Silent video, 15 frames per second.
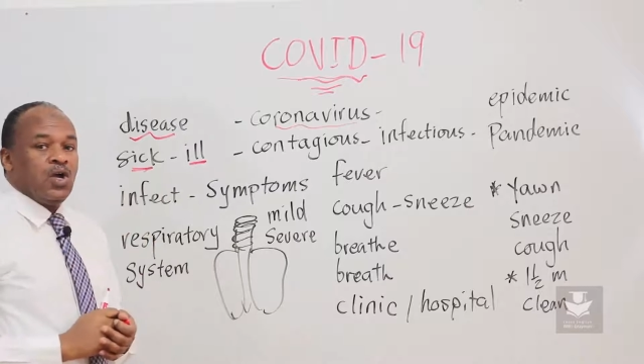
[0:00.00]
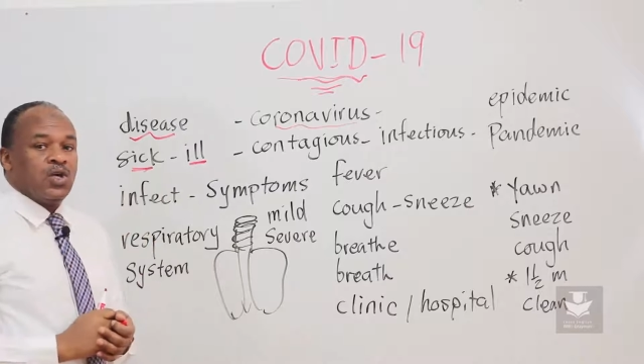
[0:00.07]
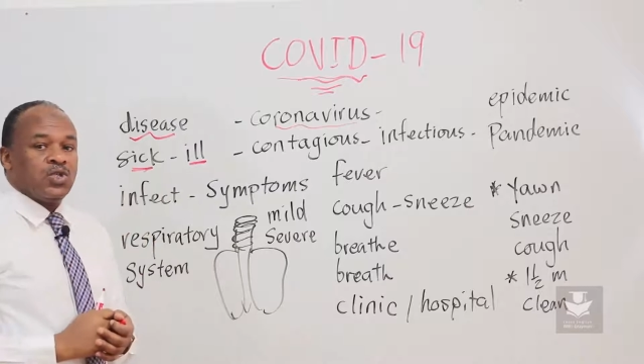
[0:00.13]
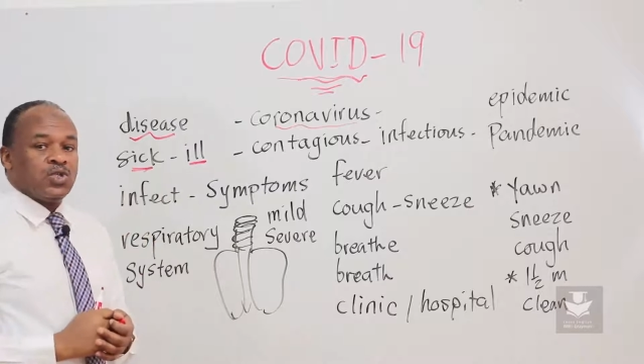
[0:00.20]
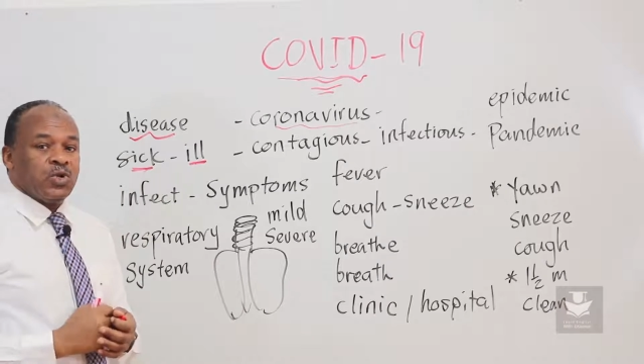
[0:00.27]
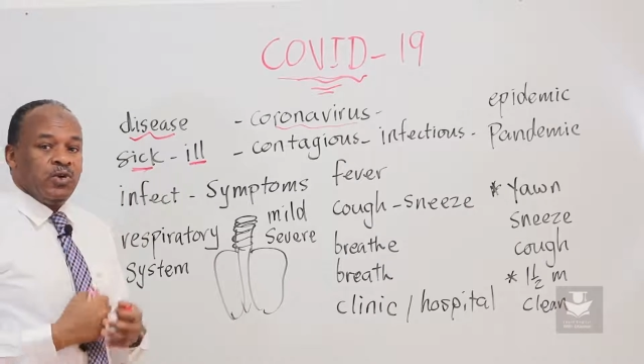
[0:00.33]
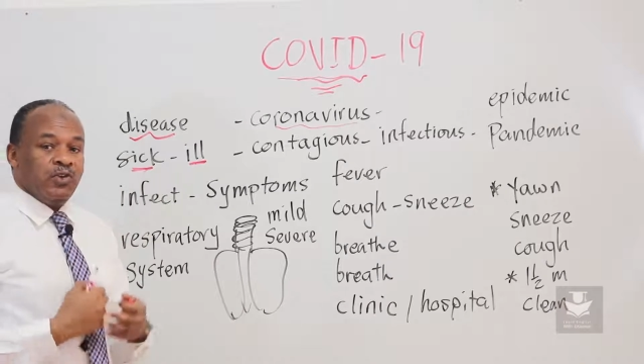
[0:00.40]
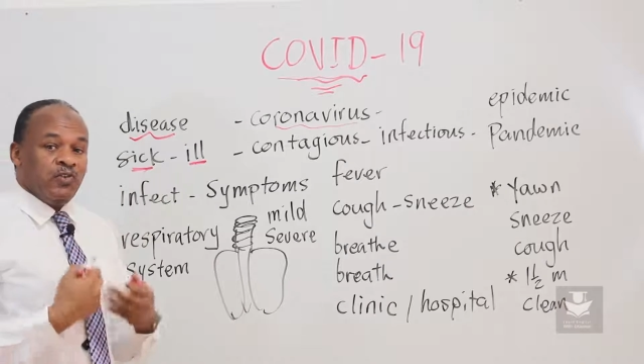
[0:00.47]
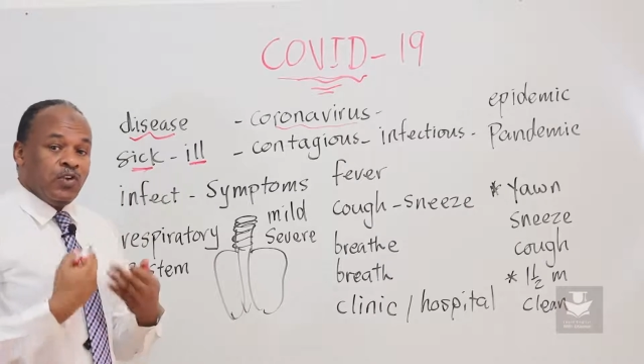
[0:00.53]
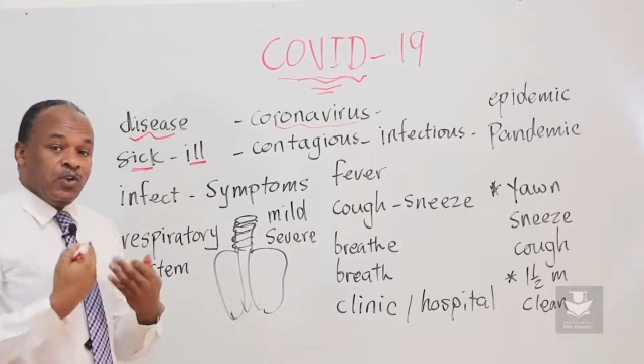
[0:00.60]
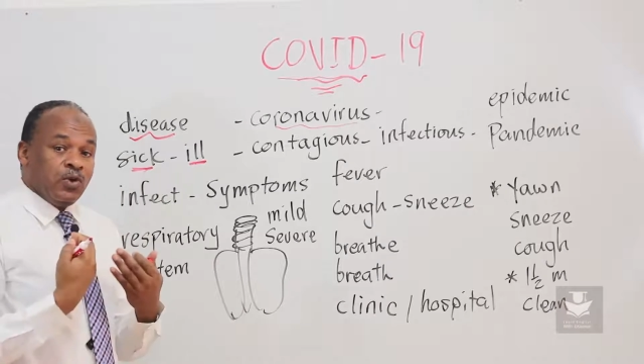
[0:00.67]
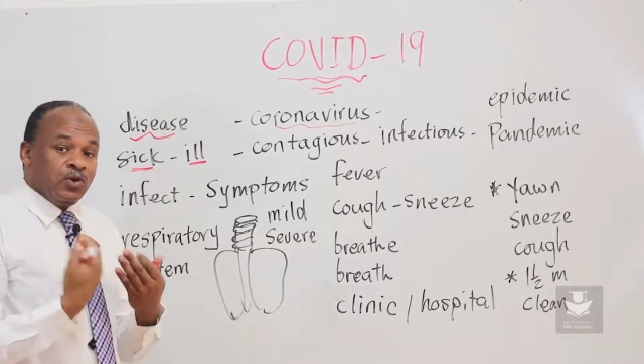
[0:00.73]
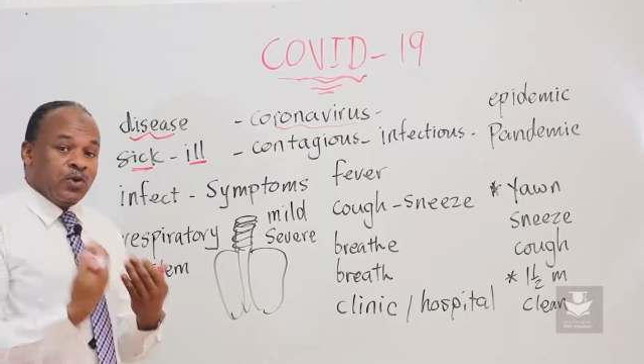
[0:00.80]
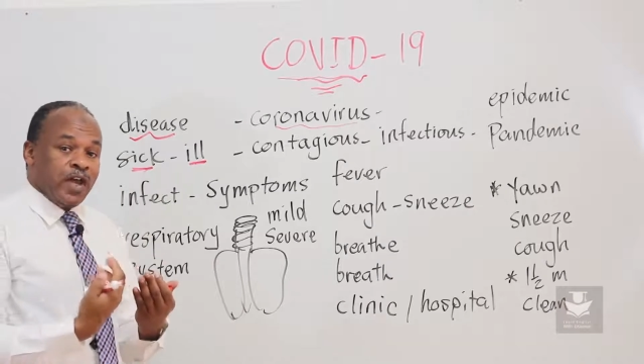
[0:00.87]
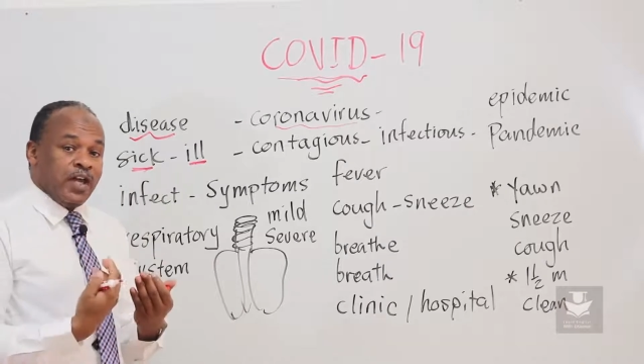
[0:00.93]
So if
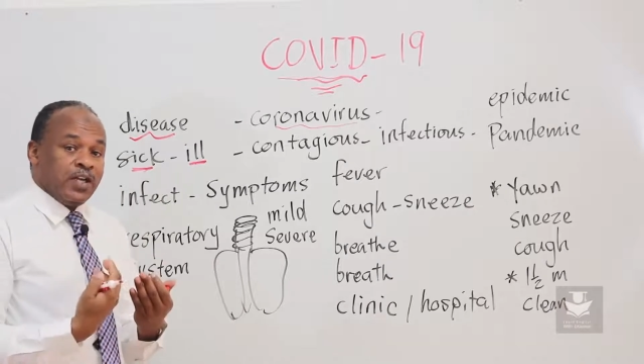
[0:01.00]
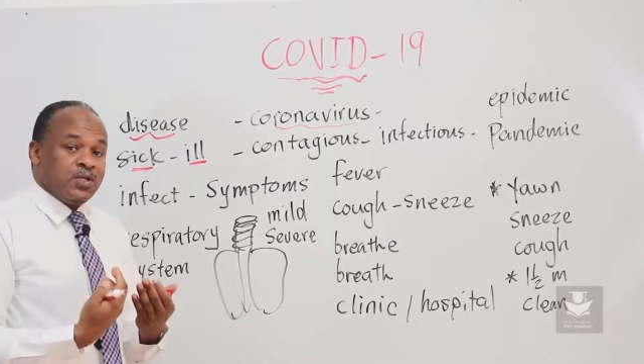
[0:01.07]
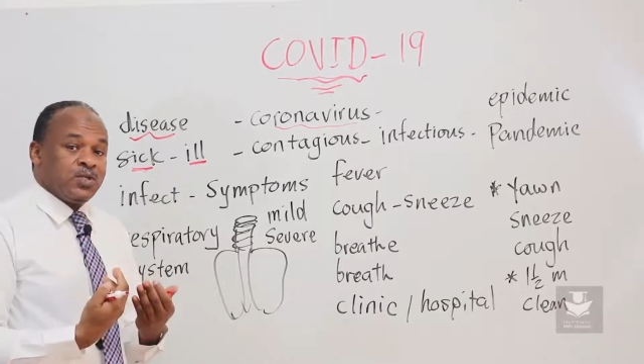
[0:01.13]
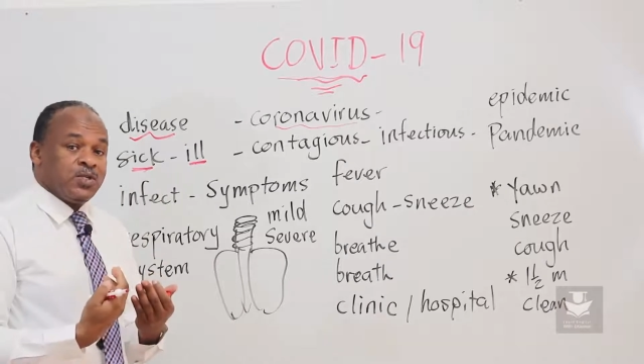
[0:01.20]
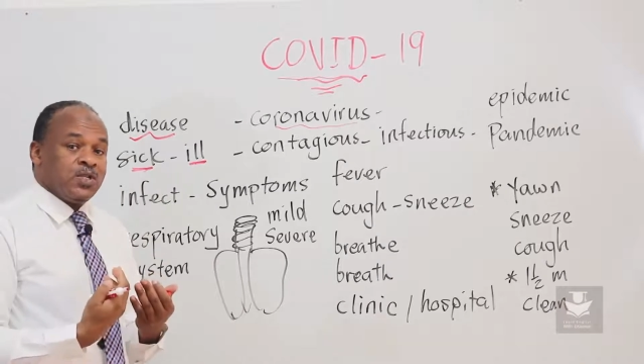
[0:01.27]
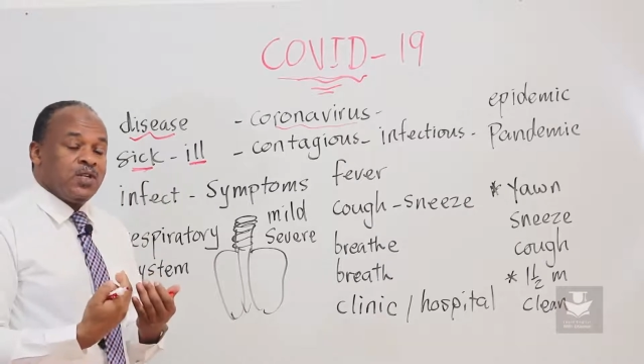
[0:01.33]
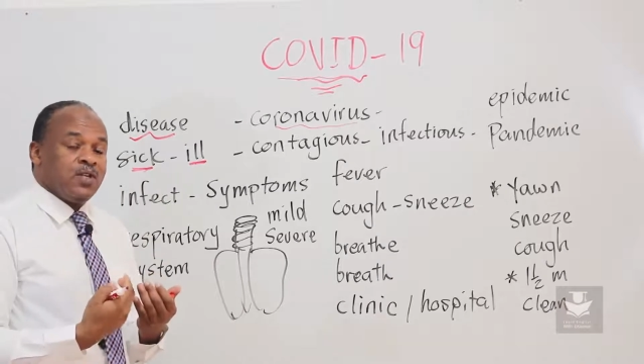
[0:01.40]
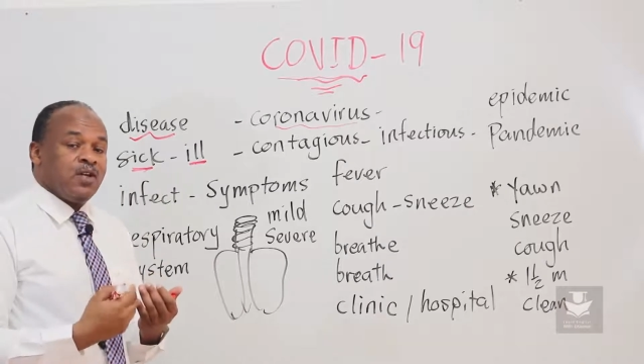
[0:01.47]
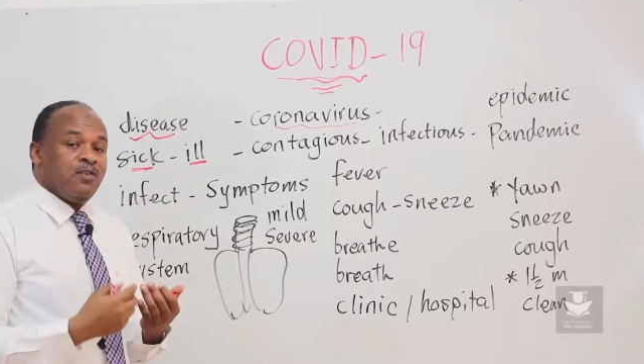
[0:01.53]
you get